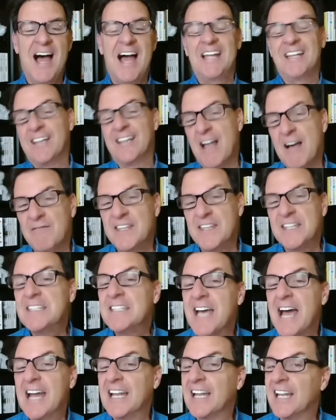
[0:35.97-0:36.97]
I loved the
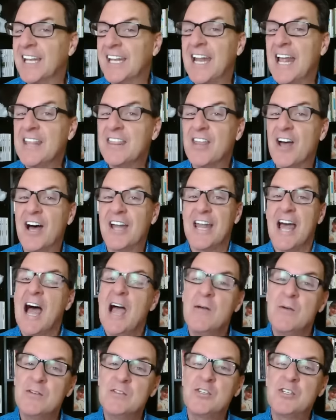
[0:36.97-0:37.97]
title, and I thought
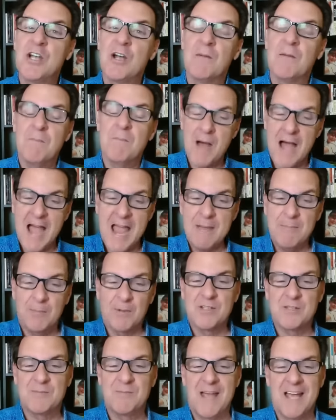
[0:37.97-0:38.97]
I would share my
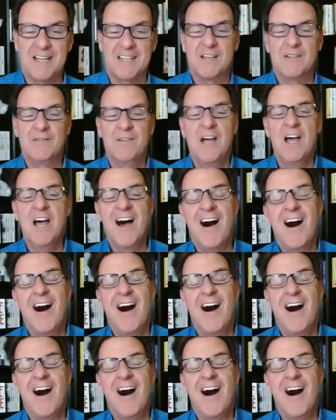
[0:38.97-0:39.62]
perspective